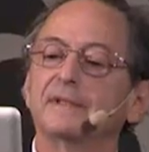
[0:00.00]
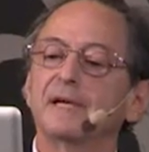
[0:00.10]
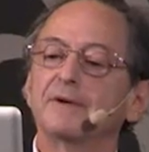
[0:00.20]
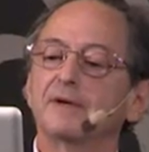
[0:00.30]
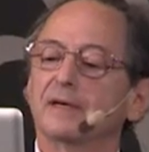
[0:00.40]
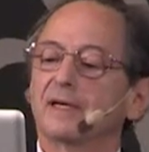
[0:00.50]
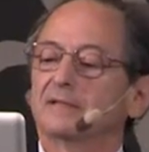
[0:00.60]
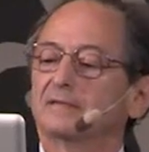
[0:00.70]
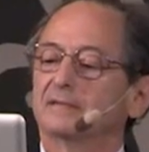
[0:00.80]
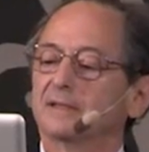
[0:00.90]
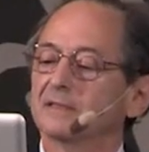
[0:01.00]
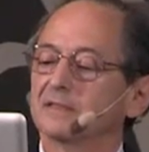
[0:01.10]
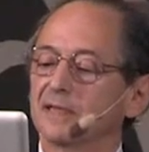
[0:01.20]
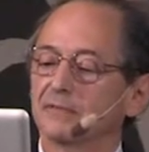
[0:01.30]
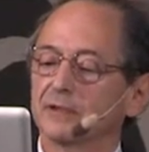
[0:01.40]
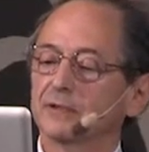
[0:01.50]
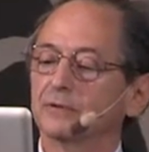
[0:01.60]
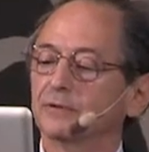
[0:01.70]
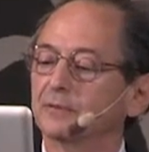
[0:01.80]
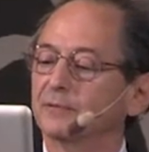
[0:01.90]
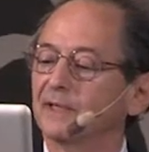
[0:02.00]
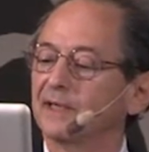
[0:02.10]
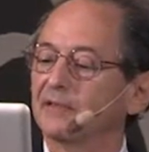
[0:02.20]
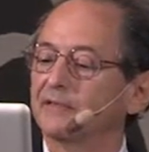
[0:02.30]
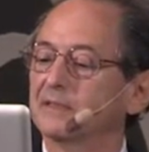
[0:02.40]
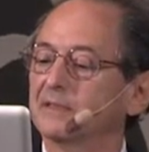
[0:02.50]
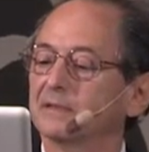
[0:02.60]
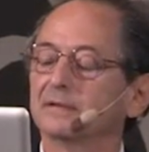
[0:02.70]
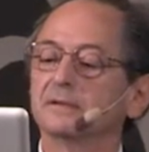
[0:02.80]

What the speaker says: Now I didn't save the talk, but I have it.